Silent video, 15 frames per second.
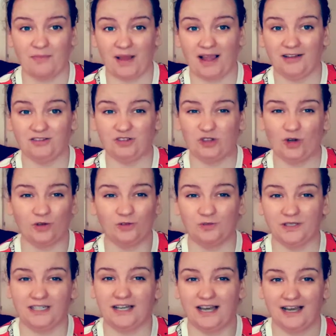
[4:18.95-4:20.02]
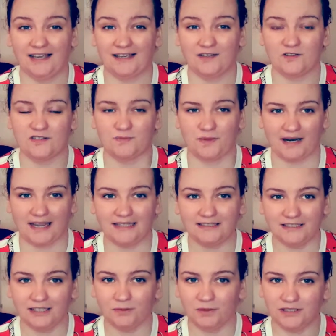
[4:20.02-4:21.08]
but I don't really like
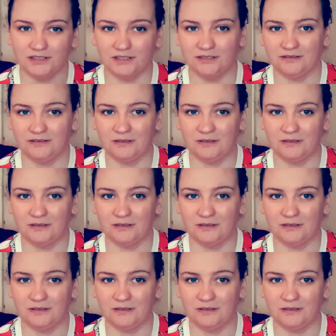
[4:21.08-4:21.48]
spaghetti with